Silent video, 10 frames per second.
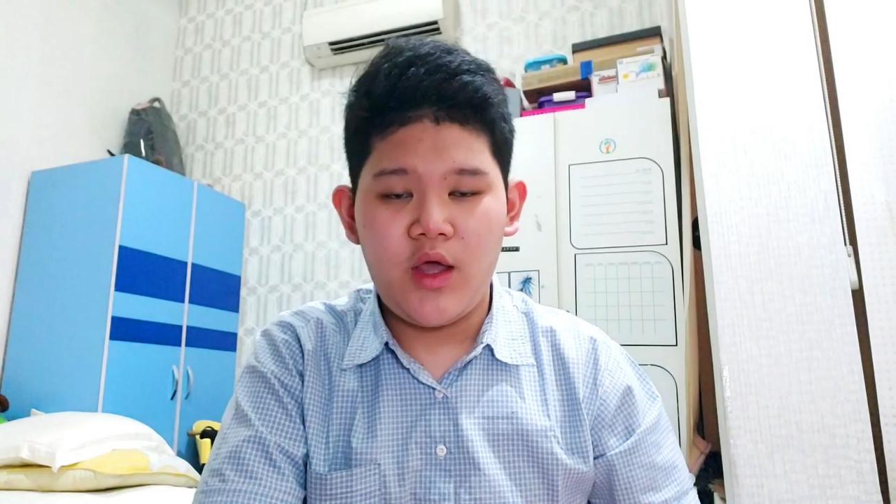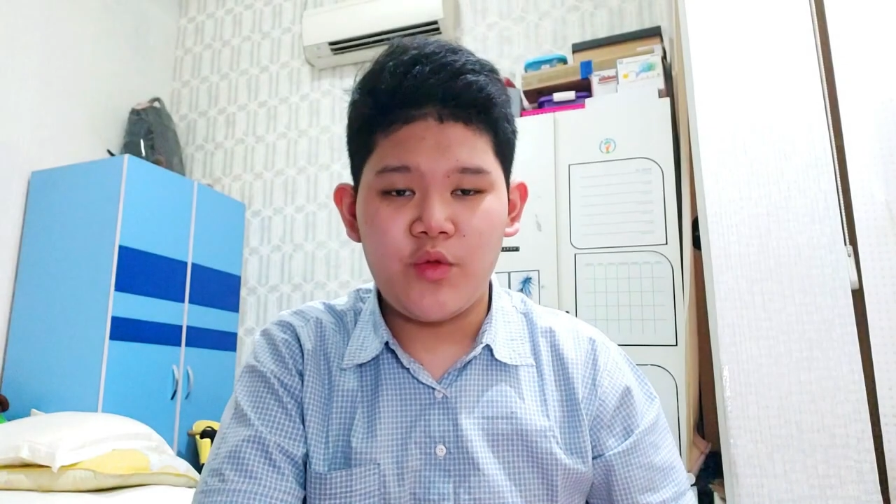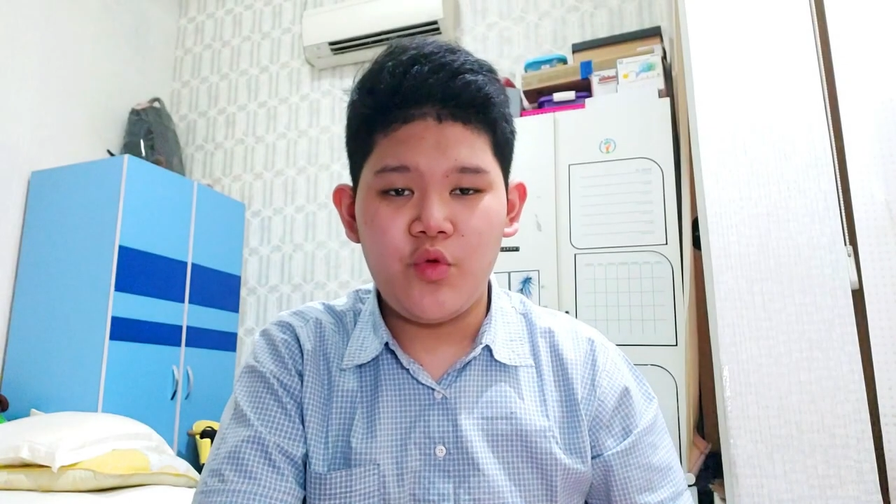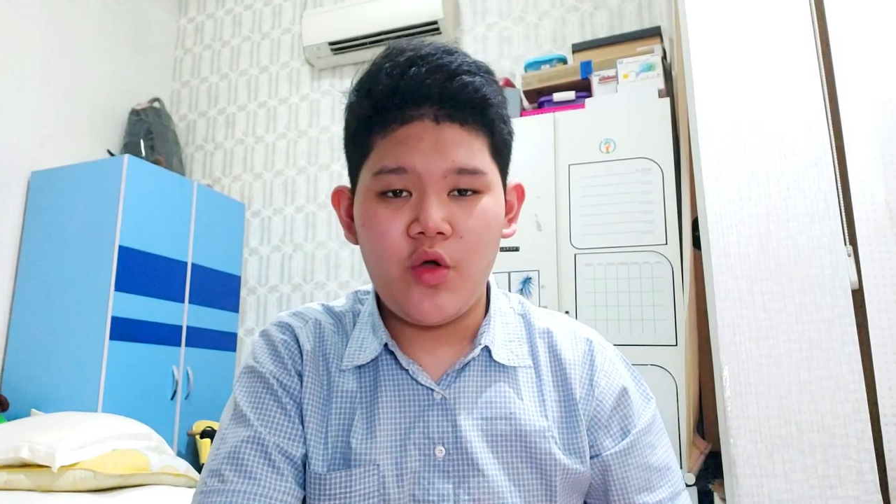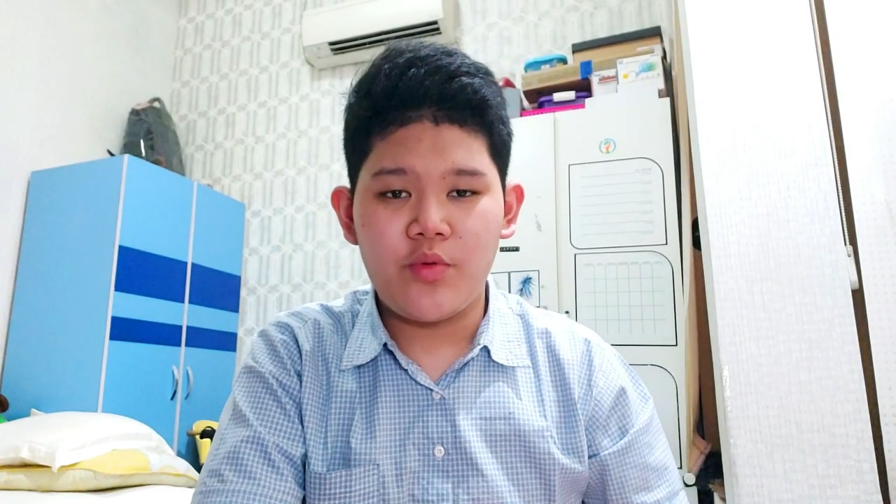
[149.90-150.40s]

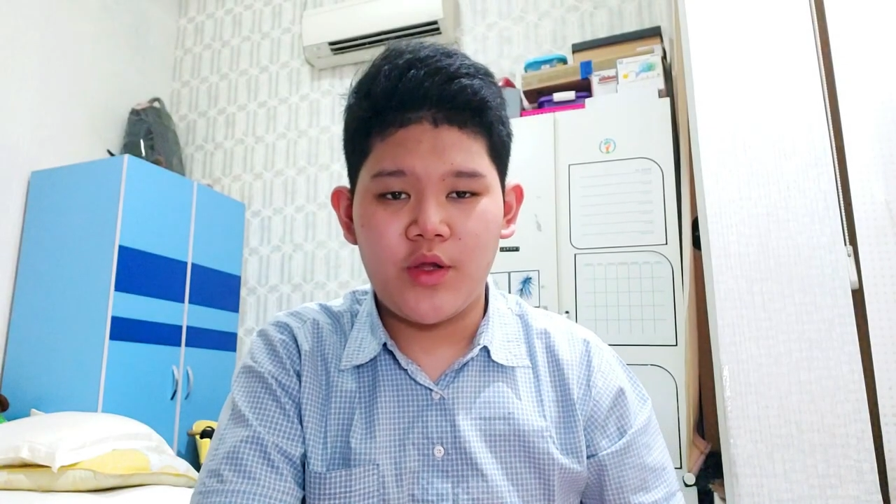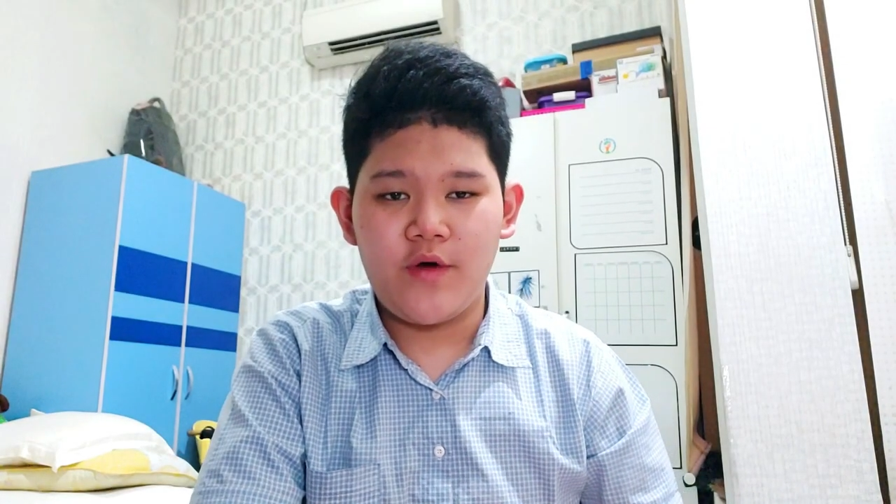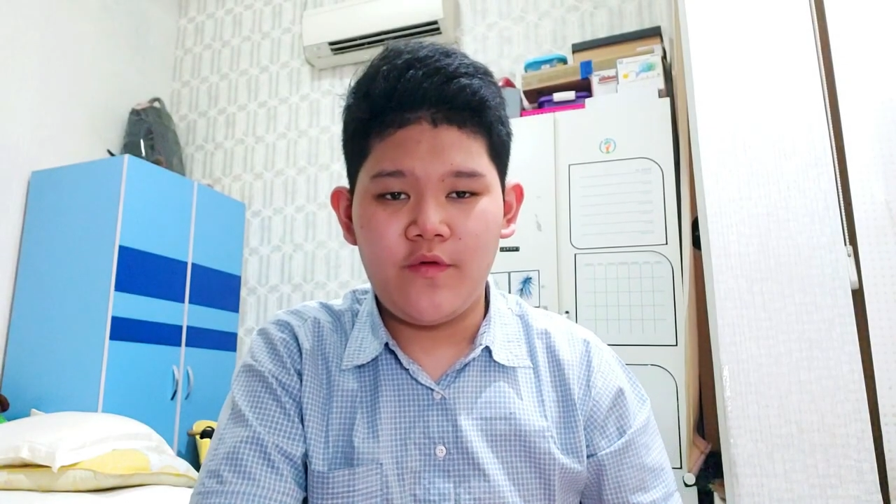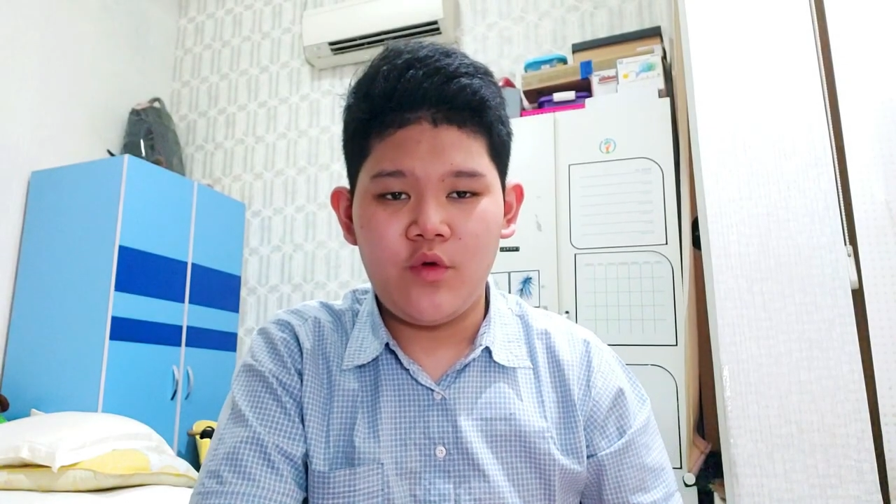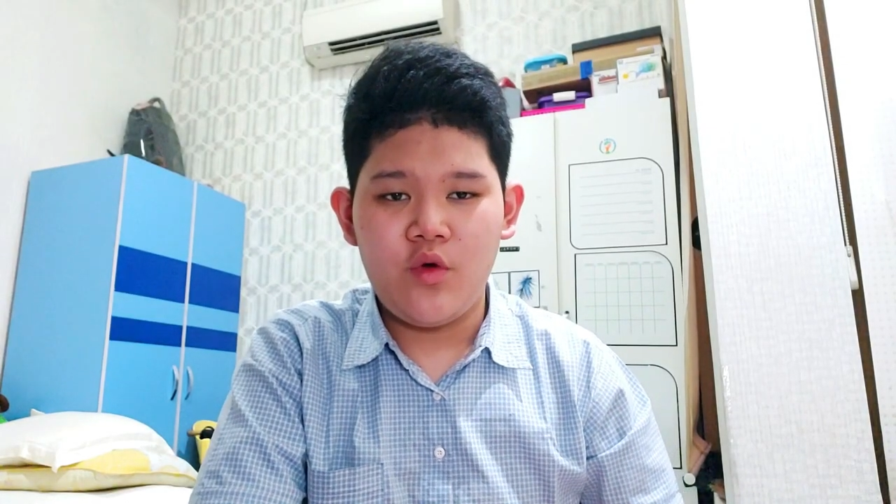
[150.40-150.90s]
As we
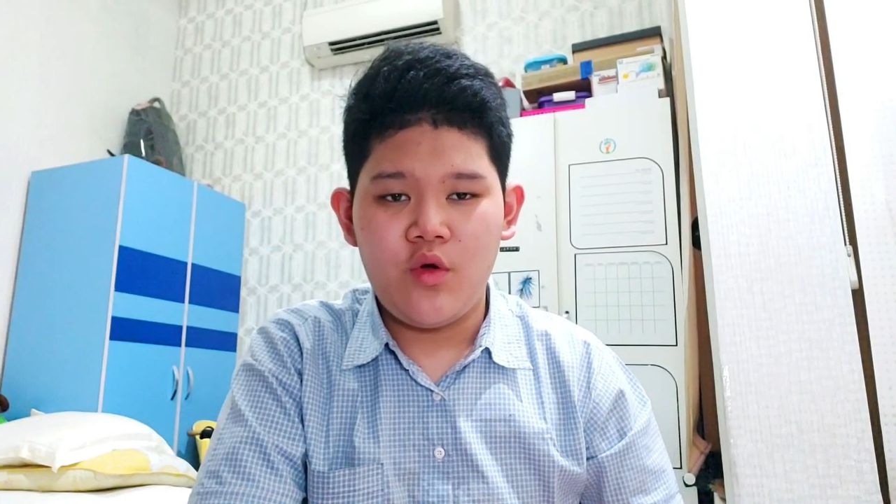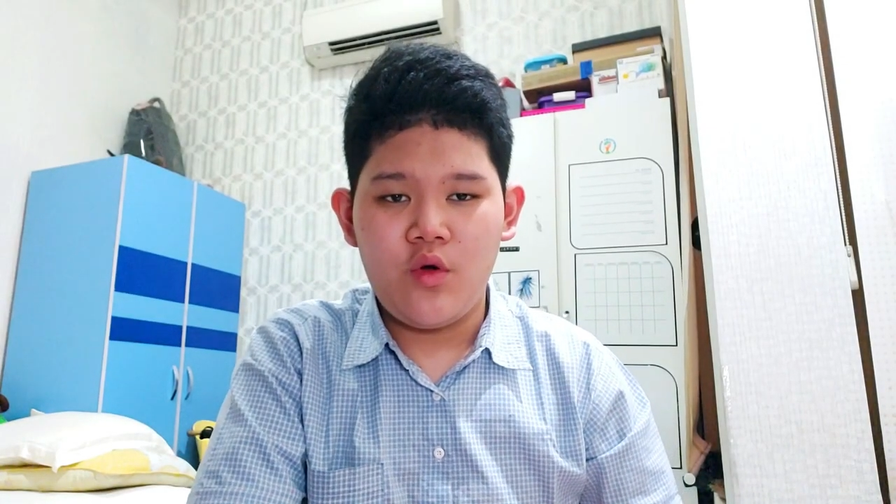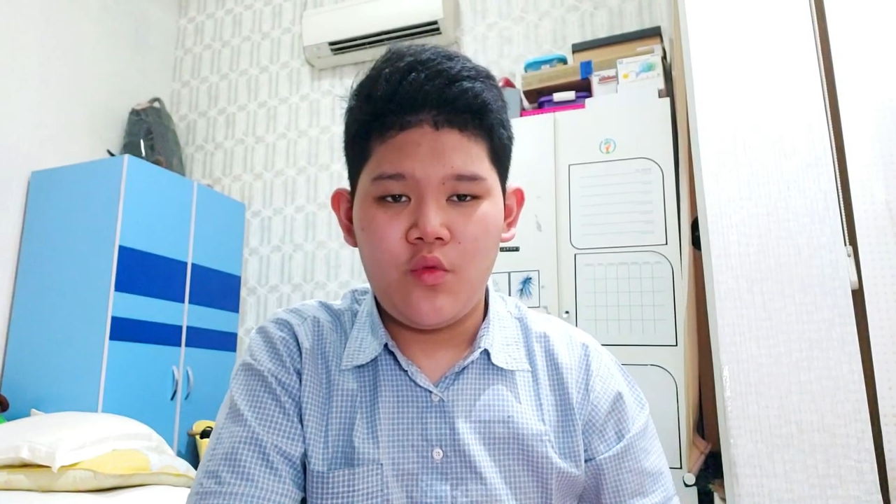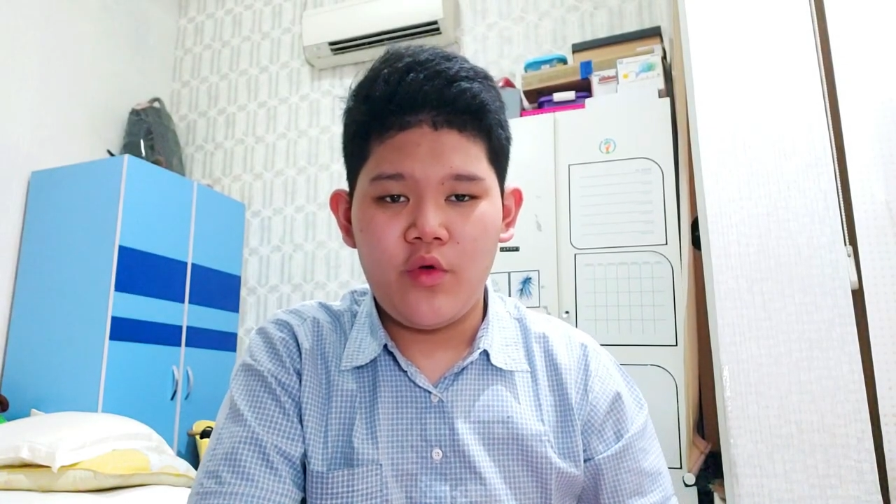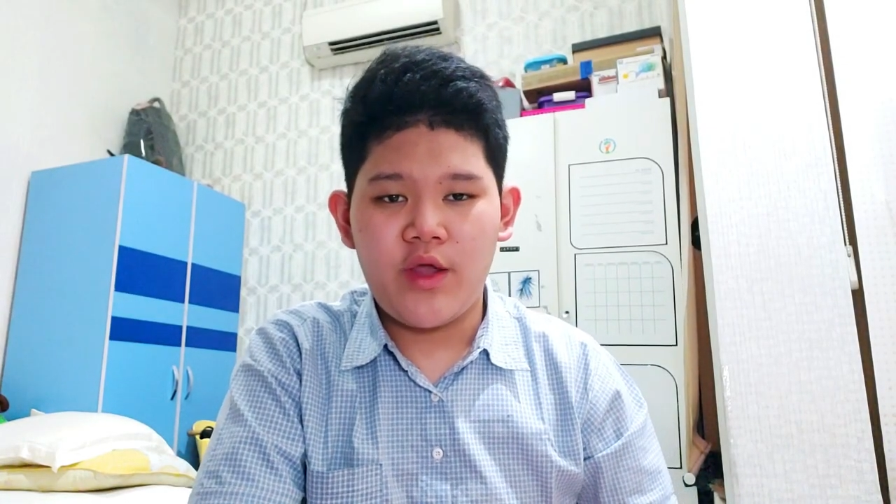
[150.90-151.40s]
observe,
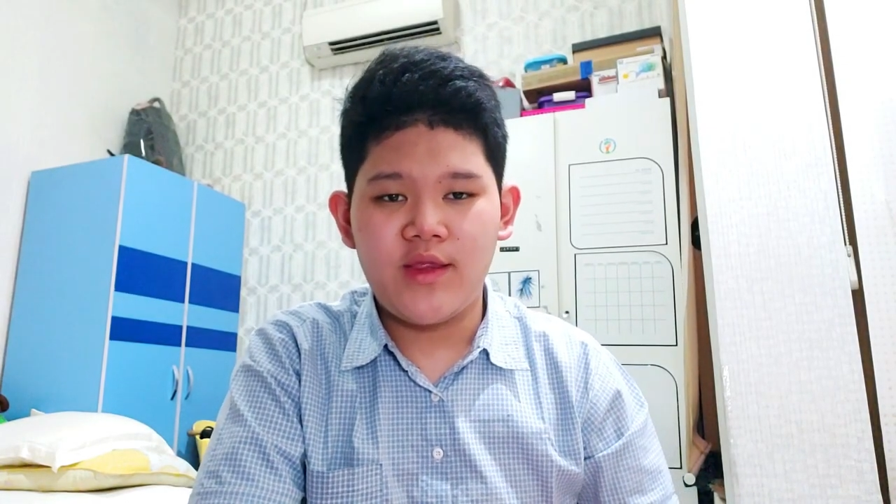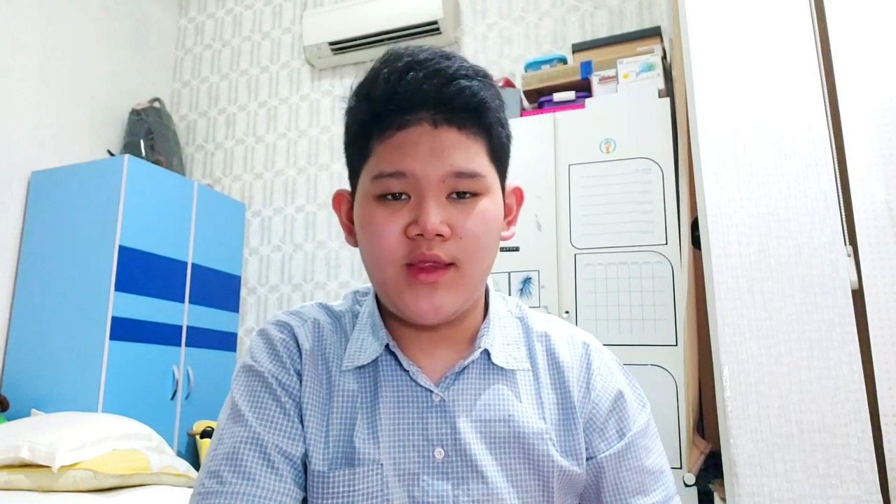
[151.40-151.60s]
we can